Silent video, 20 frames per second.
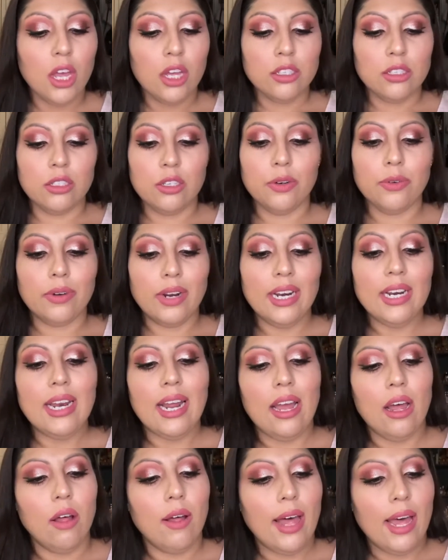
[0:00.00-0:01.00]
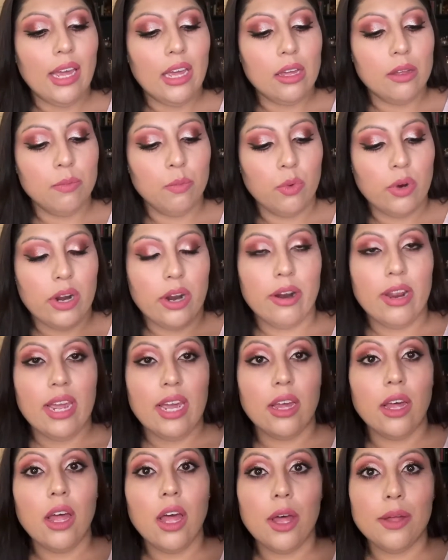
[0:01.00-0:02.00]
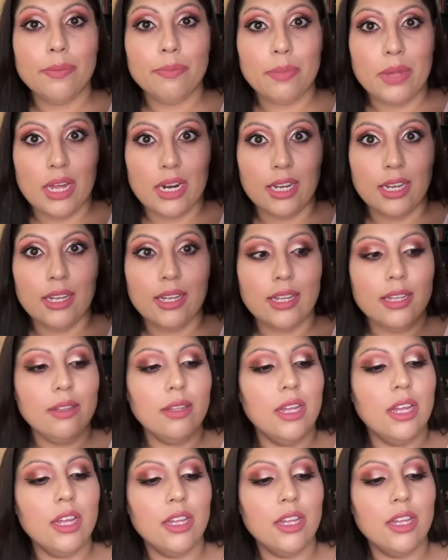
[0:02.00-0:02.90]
So right now I am wearing Monica.